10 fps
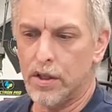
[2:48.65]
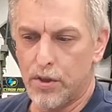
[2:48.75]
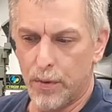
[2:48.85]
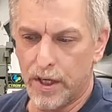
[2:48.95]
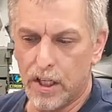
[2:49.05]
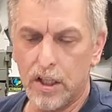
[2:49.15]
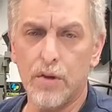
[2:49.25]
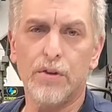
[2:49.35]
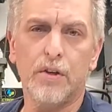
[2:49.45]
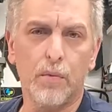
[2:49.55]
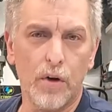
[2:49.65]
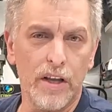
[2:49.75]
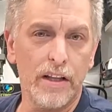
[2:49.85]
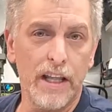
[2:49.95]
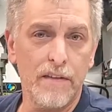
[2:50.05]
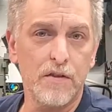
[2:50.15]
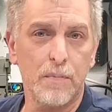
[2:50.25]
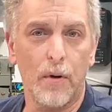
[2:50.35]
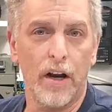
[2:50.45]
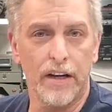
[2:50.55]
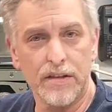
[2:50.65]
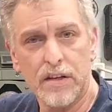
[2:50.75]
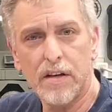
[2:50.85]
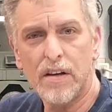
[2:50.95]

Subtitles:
to include the leaf springs,